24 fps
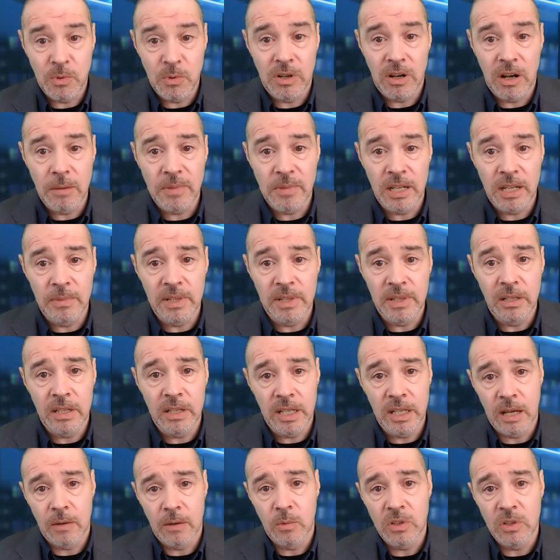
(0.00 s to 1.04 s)
I'm going to be looking
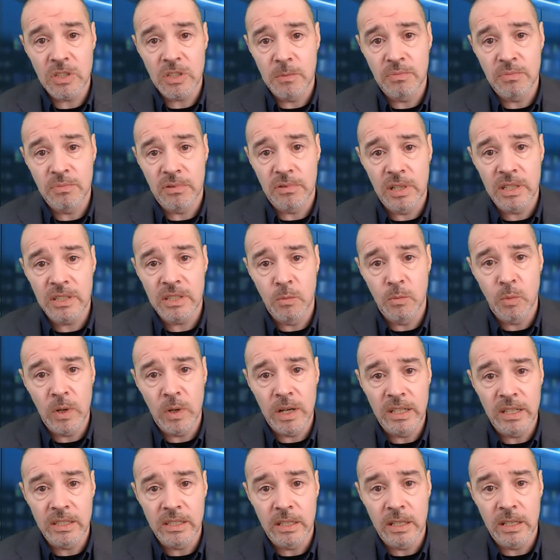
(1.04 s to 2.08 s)
at. What's the price and when
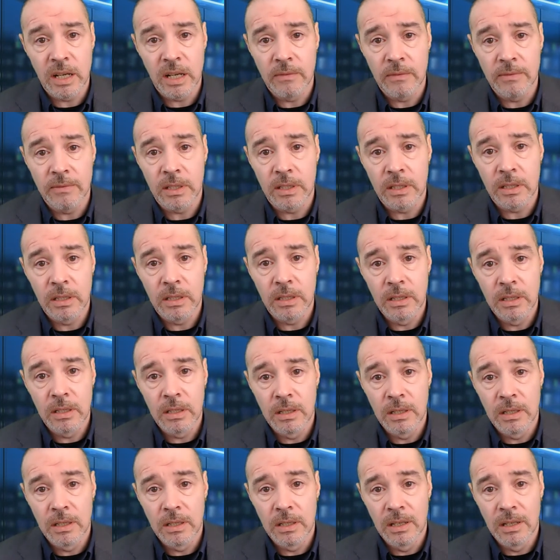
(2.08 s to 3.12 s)
is it delivered?
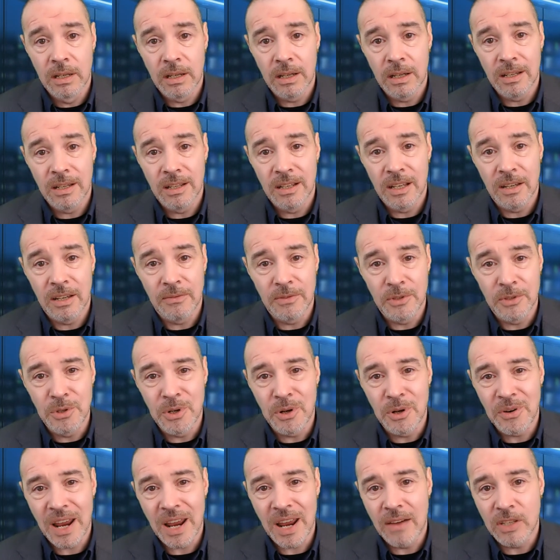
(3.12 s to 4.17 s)
If you
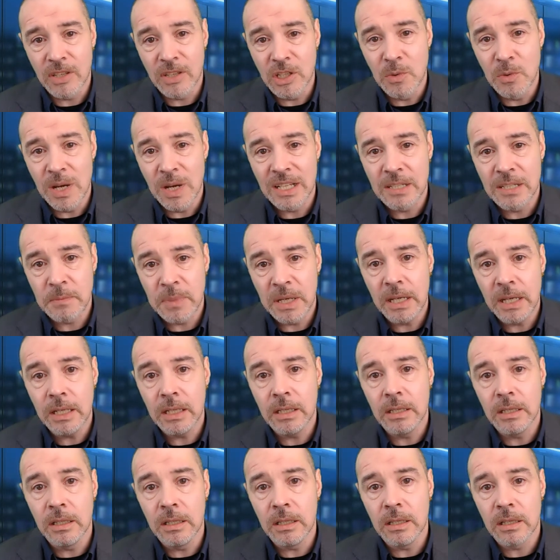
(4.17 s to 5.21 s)
don't have a
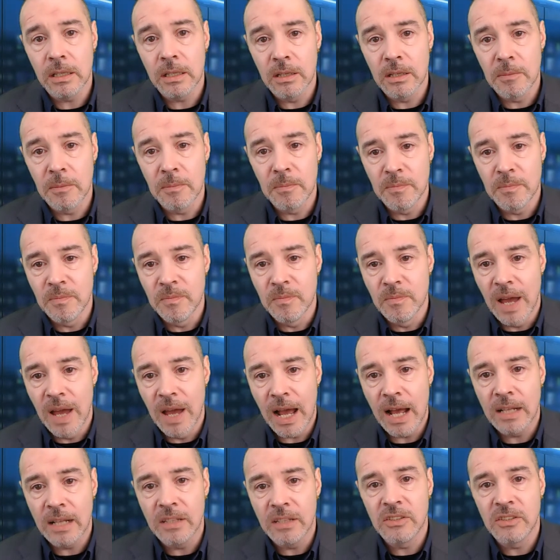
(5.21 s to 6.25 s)
USP that
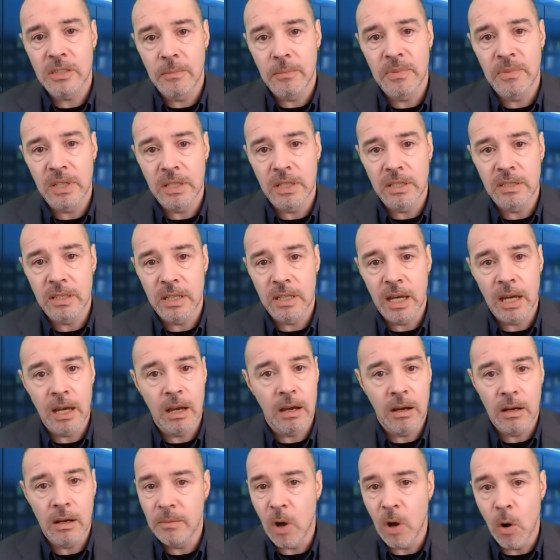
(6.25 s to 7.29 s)
adds something to that,
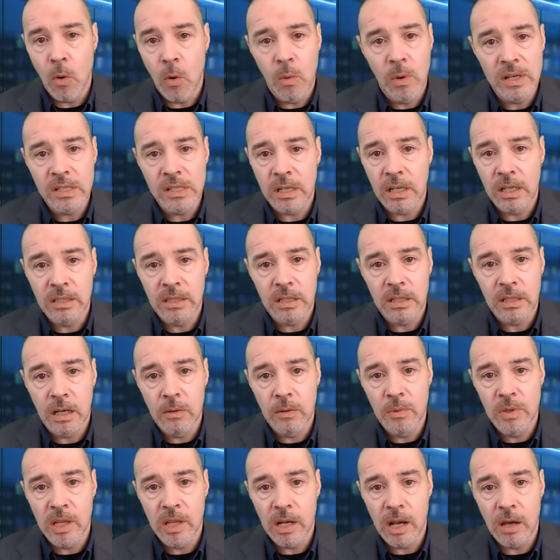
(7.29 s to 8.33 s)
I'm always going to go
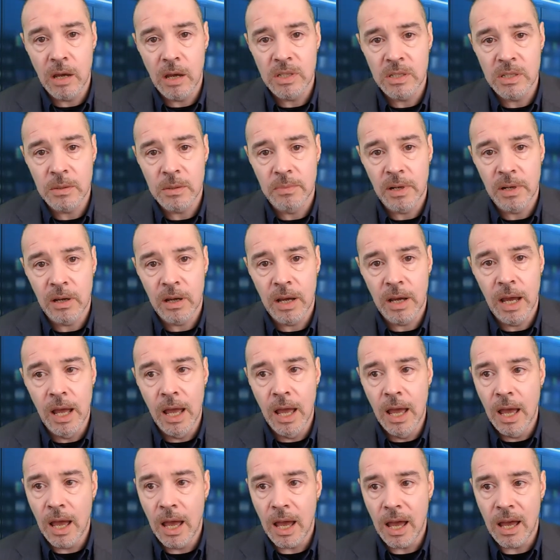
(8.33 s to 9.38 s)
with the lowest supplier.
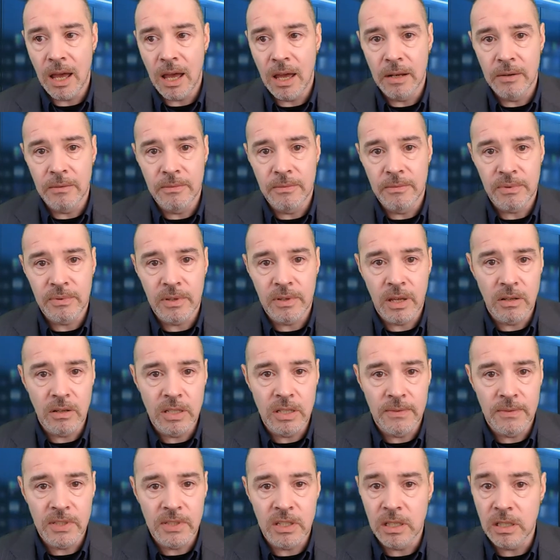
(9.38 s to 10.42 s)
And for those of
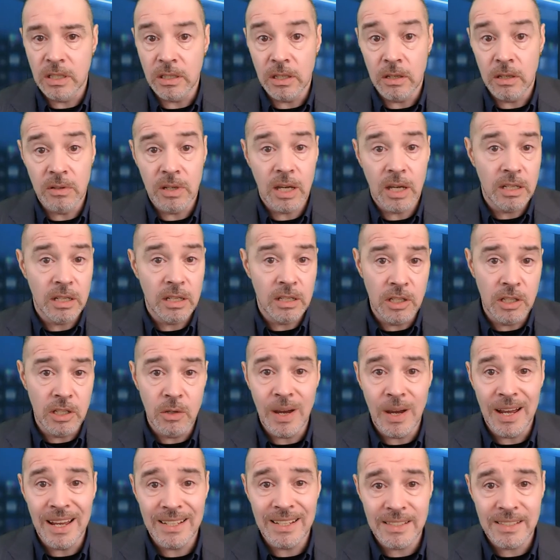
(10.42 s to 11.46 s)
us in the UK and
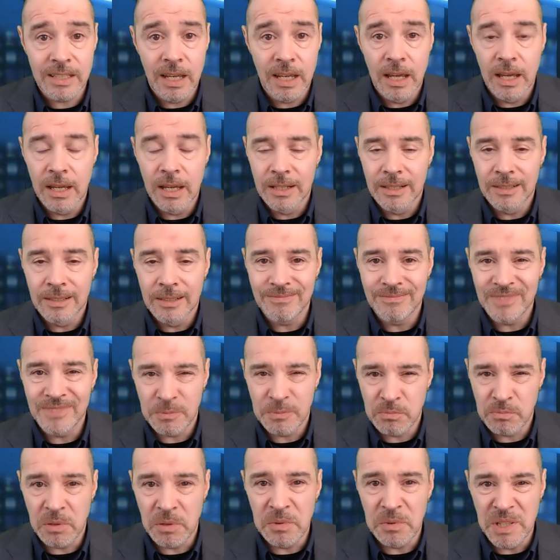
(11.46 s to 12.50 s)
US, it's
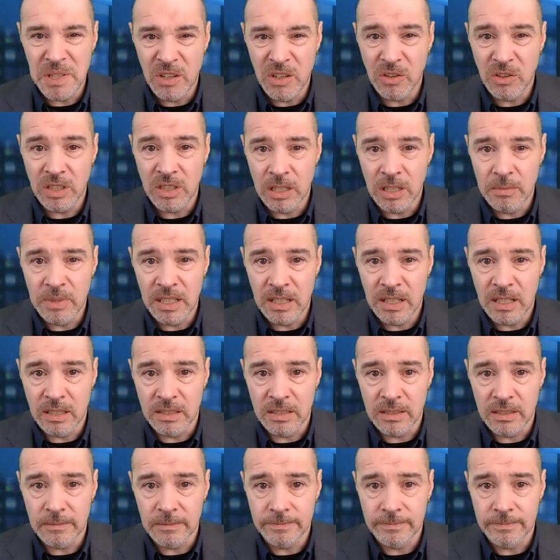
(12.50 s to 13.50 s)
probably not going to be us.